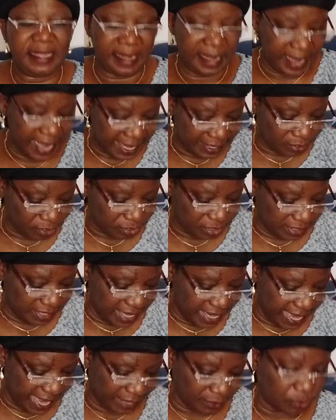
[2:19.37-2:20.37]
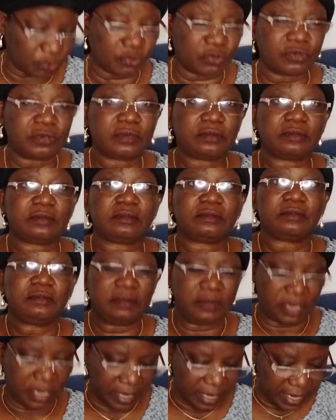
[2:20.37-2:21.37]
let us learn how to
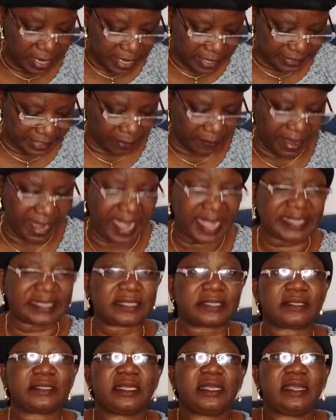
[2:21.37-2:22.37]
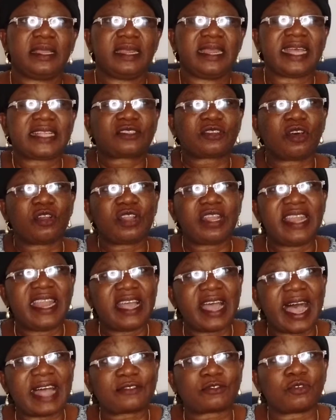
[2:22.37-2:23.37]
release our hearts. Let us learn
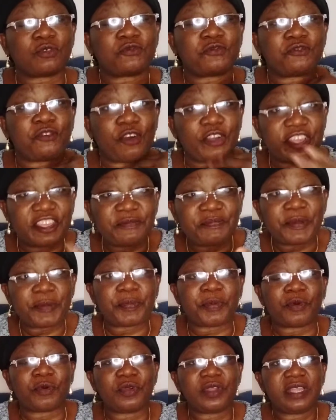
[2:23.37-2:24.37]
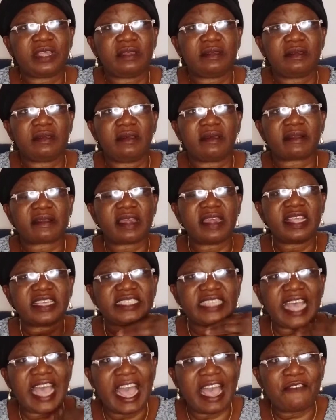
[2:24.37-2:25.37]
how to forgive people. Release
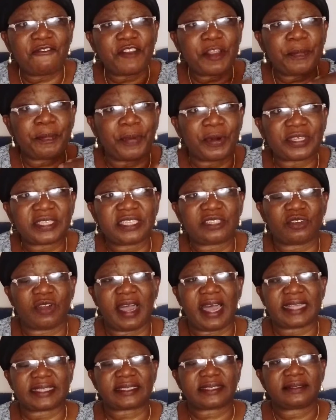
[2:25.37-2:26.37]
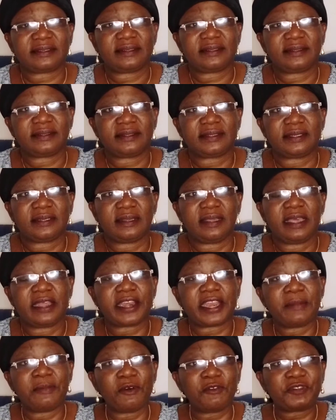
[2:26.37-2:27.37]
everybody in your heart.
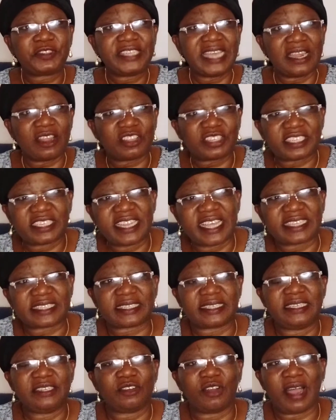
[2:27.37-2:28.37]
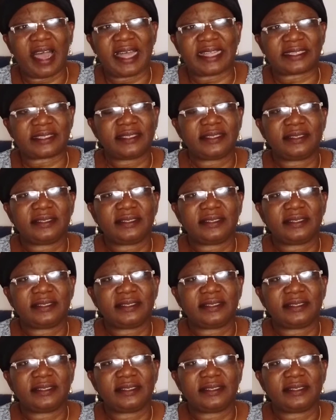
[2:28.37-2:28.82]
Remove jealousness in your heart.